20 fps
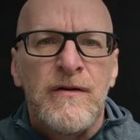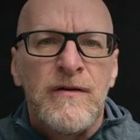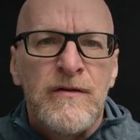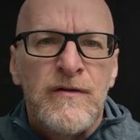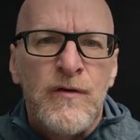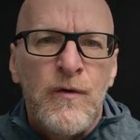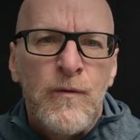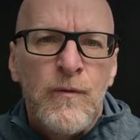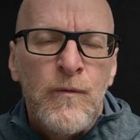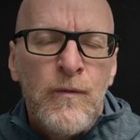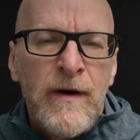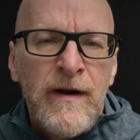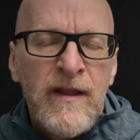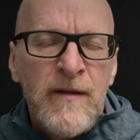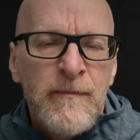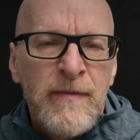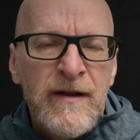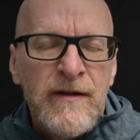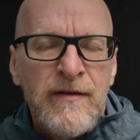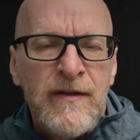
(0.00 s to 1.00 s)
So one of
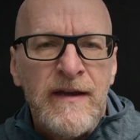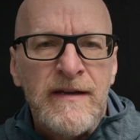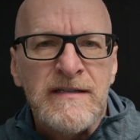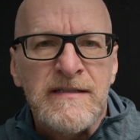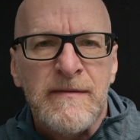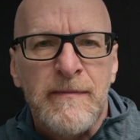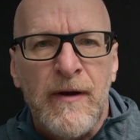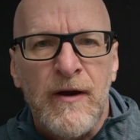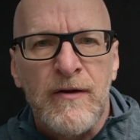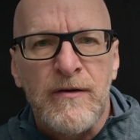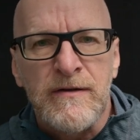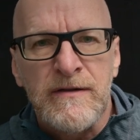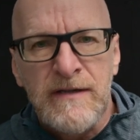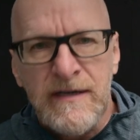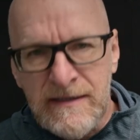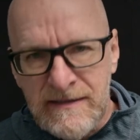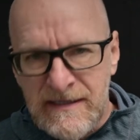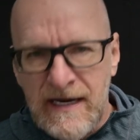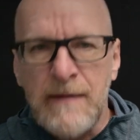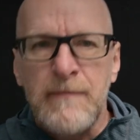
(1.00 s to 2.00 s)
the big things about
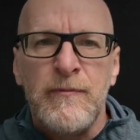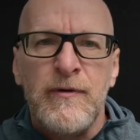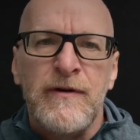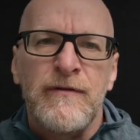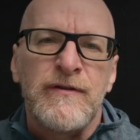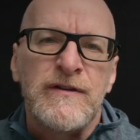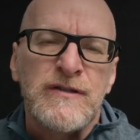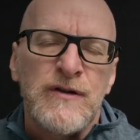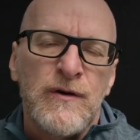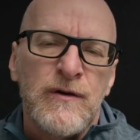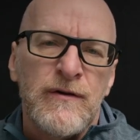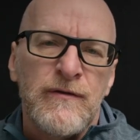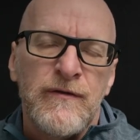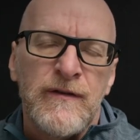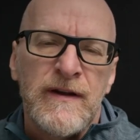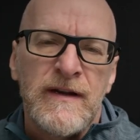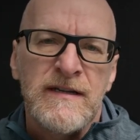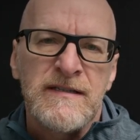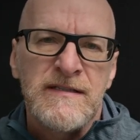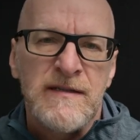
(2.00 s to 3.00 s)
contemporary
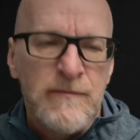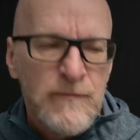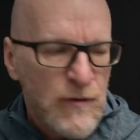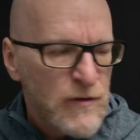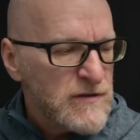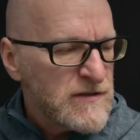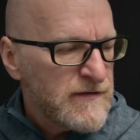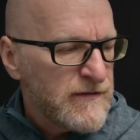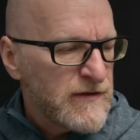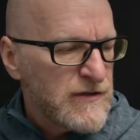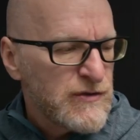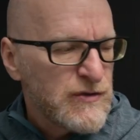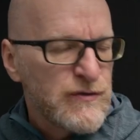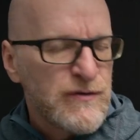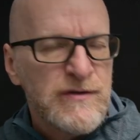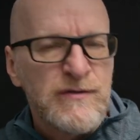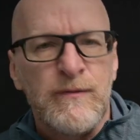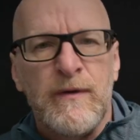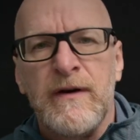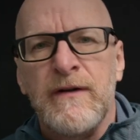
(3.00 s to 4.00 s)
photography is that most of us
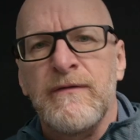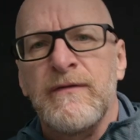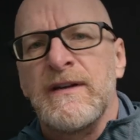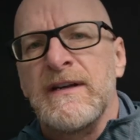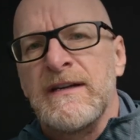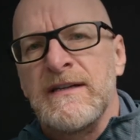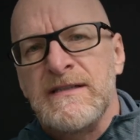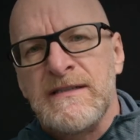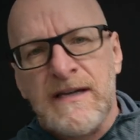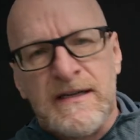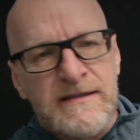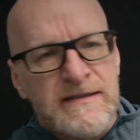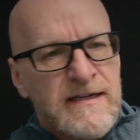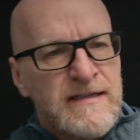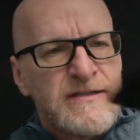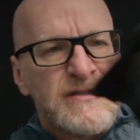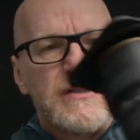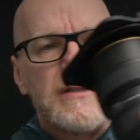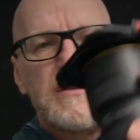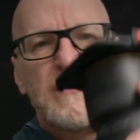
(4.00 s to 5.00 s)
use one of these, a
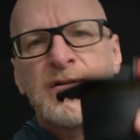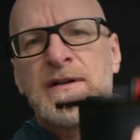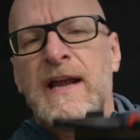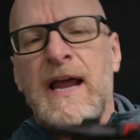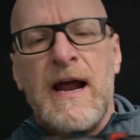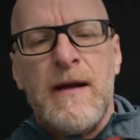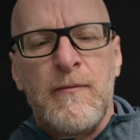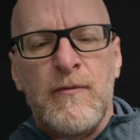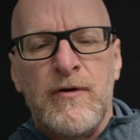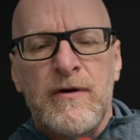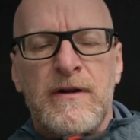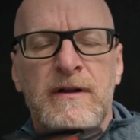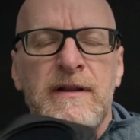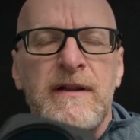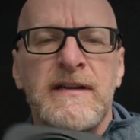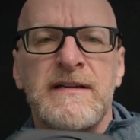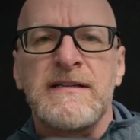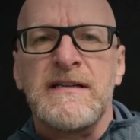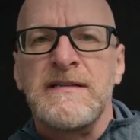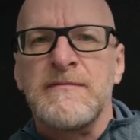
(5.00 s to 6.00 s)
digital camera,
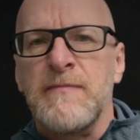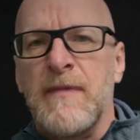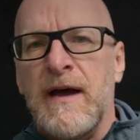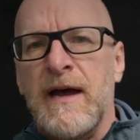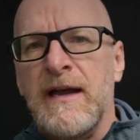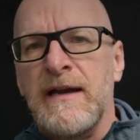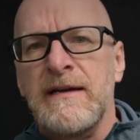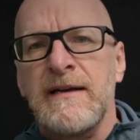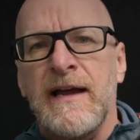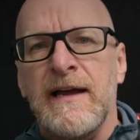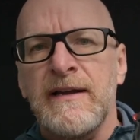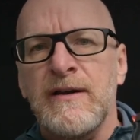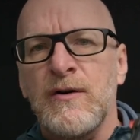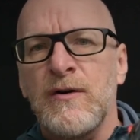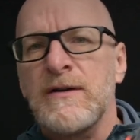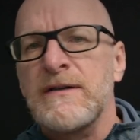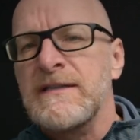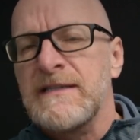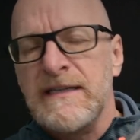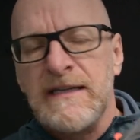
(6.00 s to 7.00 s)
and this is my
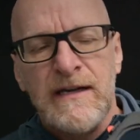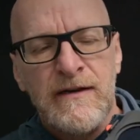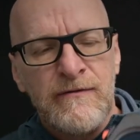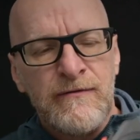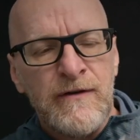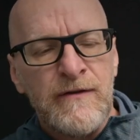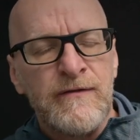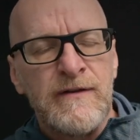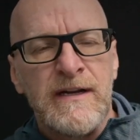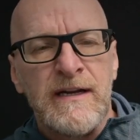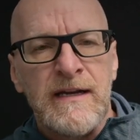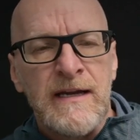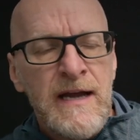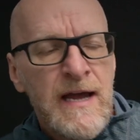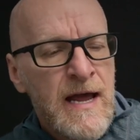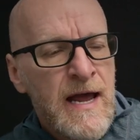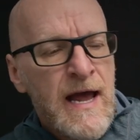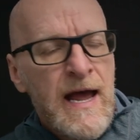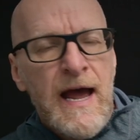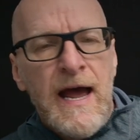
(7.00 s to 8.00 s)
Nikon D850.
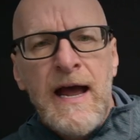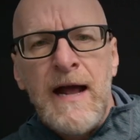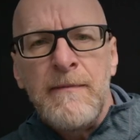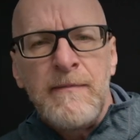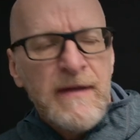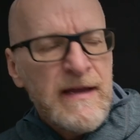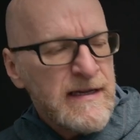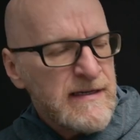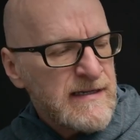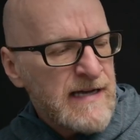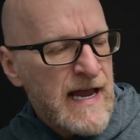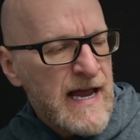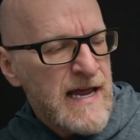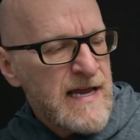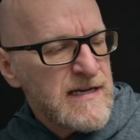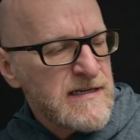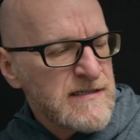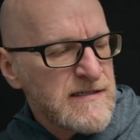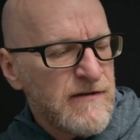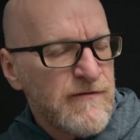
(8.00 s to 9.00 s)
It
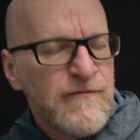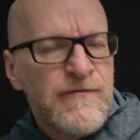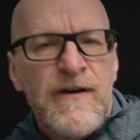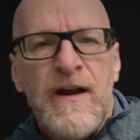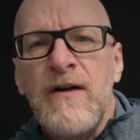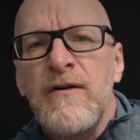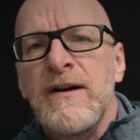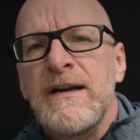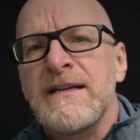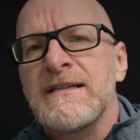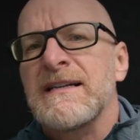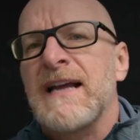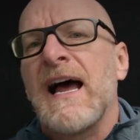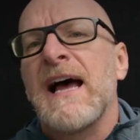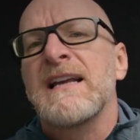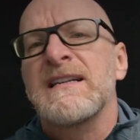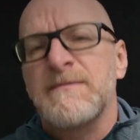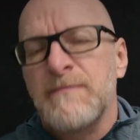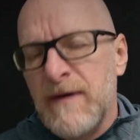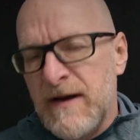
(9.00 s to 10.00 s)
has various
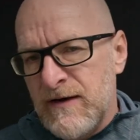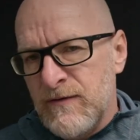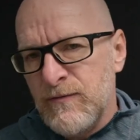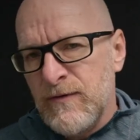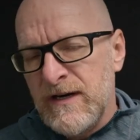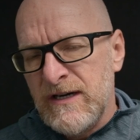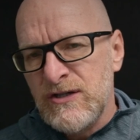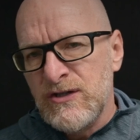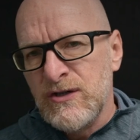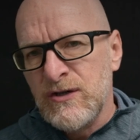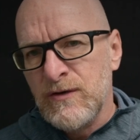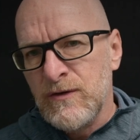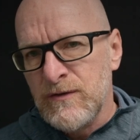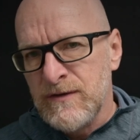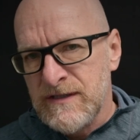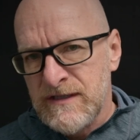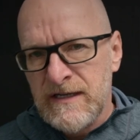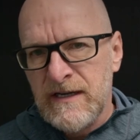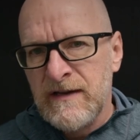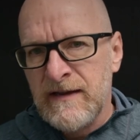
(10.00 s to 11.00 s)
aspect
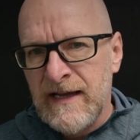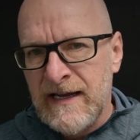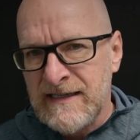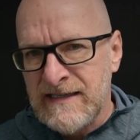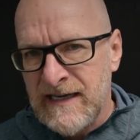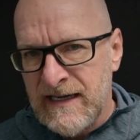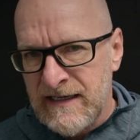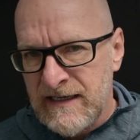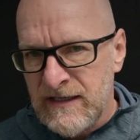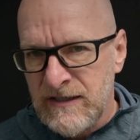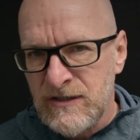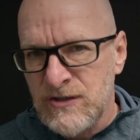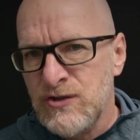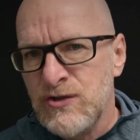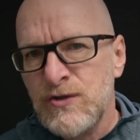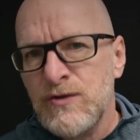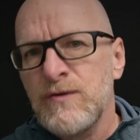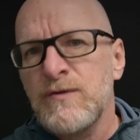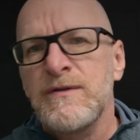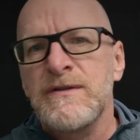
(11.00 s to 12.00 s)
ratios that I can
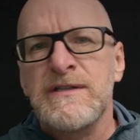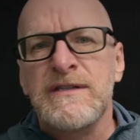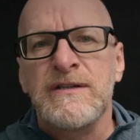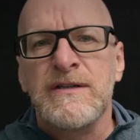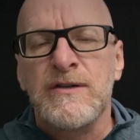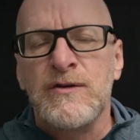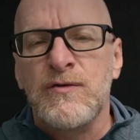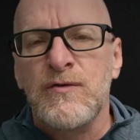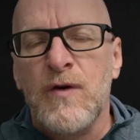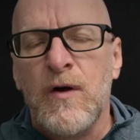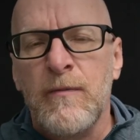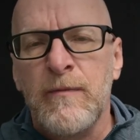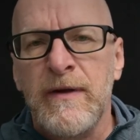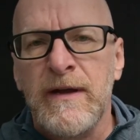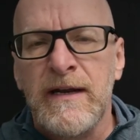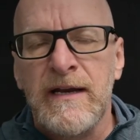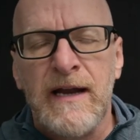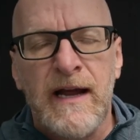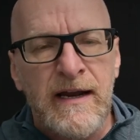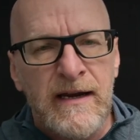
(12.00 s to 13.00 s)
choose to crop in.